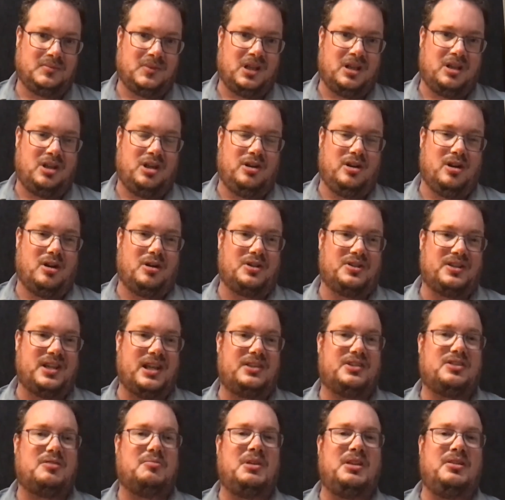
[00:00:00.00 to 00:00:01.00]
Because
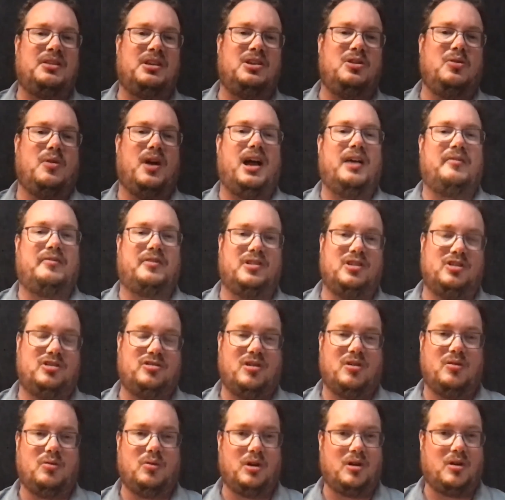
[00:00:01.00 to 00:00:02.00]
that's something that you have
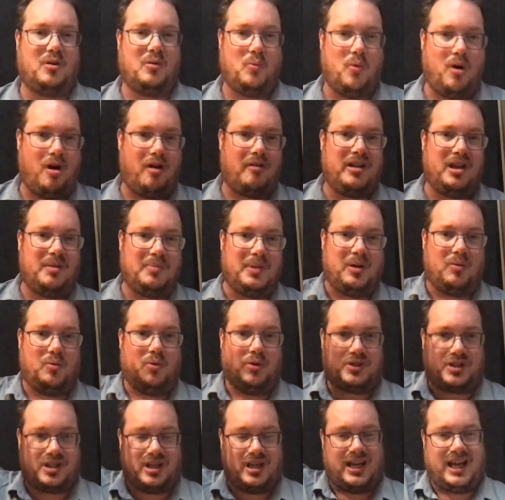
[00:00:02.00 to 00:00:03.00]
control. Worrying about
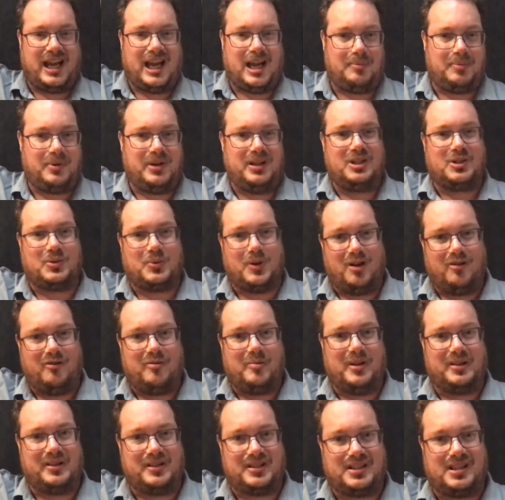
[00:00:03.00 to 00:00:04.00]
what's going to happen in 12
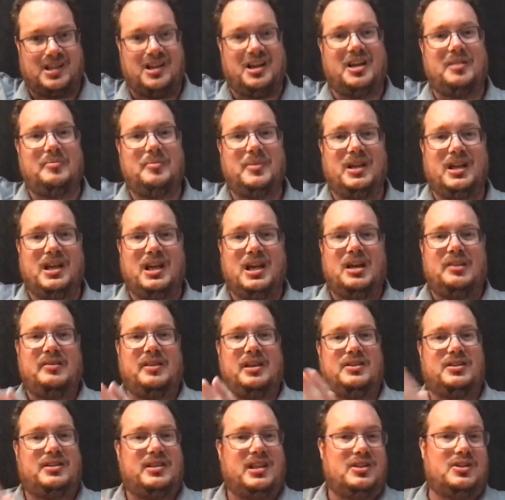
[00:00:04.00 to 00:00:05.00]
months' time,
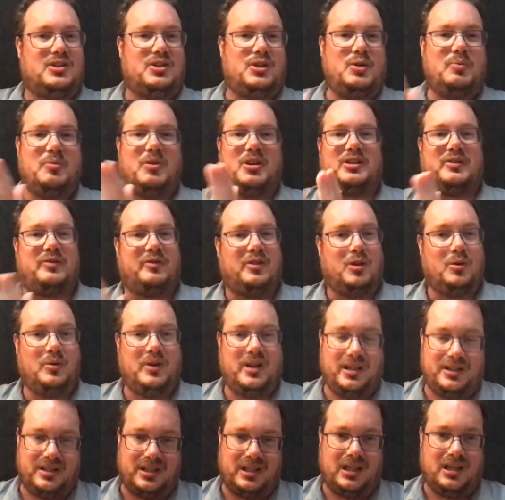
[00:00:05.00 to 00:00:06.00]
there's too much
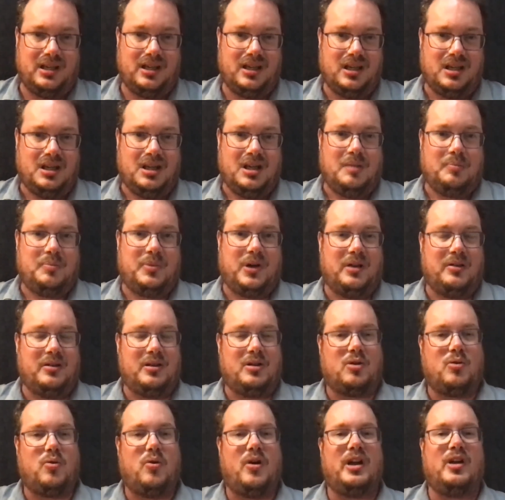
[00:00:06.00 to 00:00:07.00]
fluidity. But
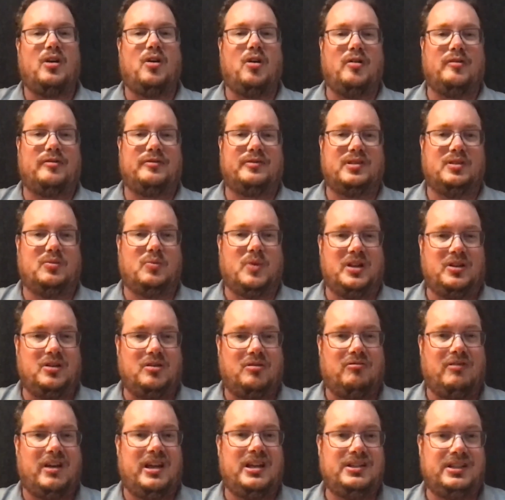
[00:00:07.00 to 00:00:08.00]
quite often when
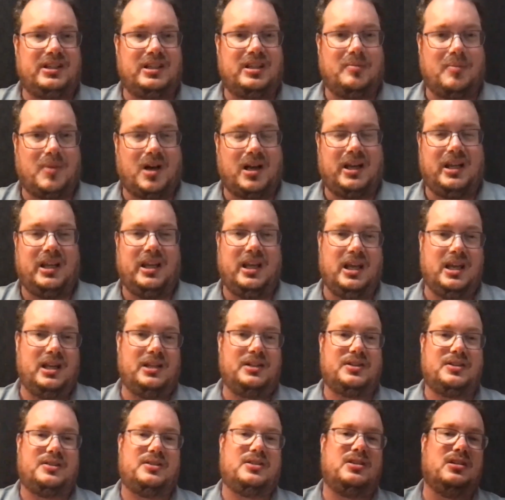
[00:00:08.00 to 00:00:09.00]
you're raising the money,
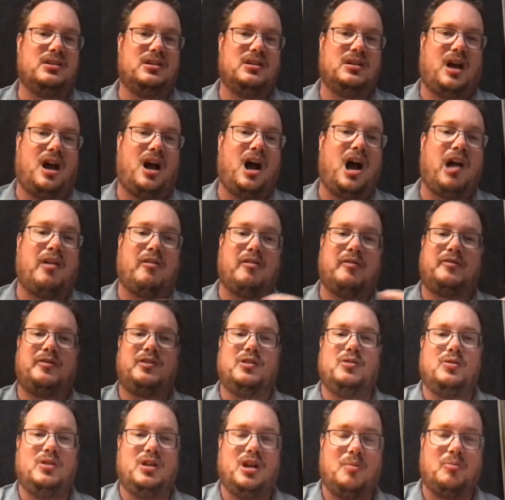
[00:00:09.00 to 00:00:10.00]
it's to hire
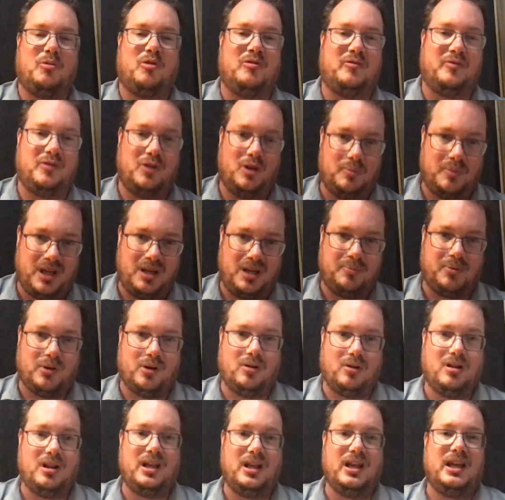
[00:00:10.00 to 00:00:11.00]
a number of new
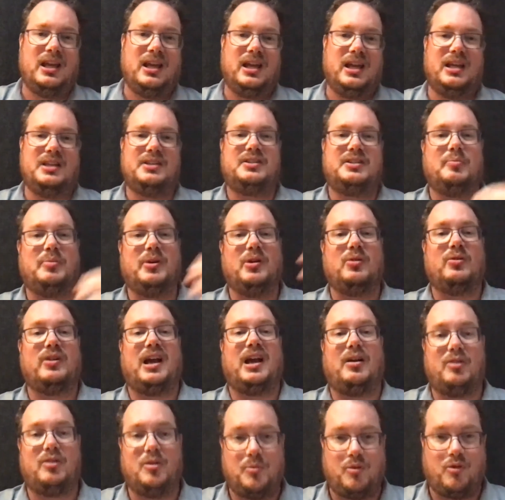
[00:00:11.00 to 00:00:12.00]
people, it's to build
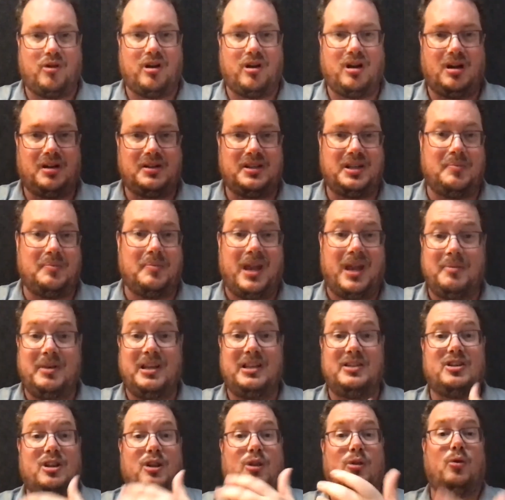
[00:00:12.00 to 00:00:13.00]
out the product, it may
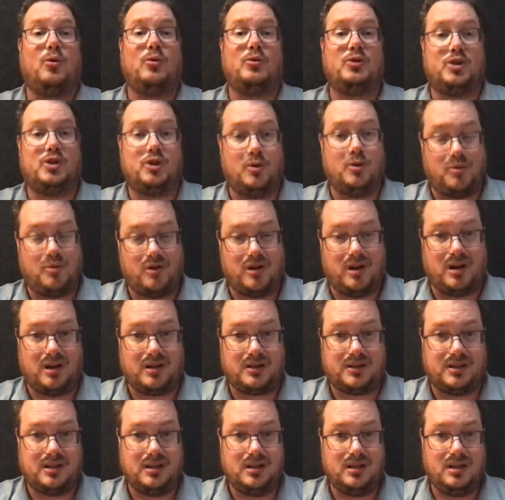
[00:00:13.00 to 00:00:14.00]
be to launch your product.